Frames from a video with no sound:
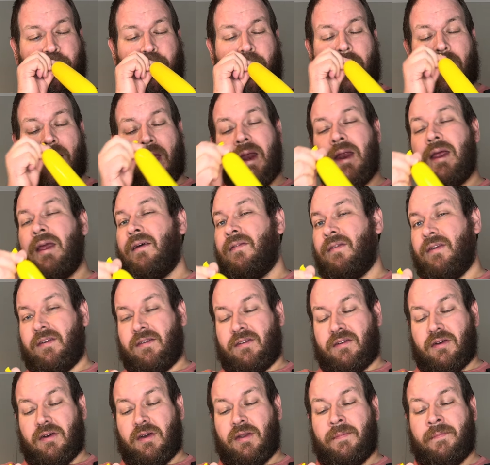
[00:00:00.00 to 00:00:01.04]
Any of this
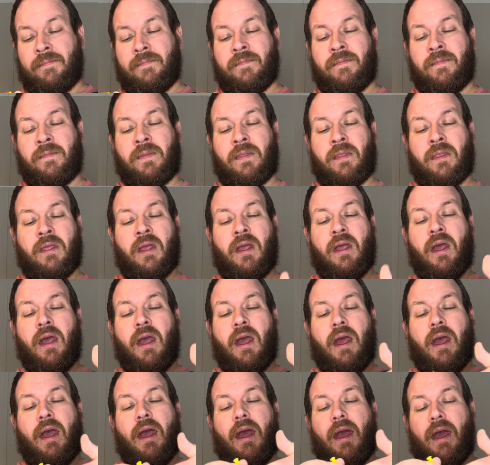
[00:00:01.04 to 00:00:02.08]
could.
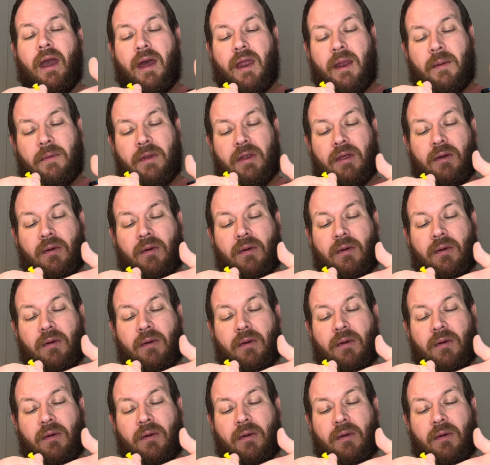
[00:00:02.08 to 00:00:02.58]
And I'm going to go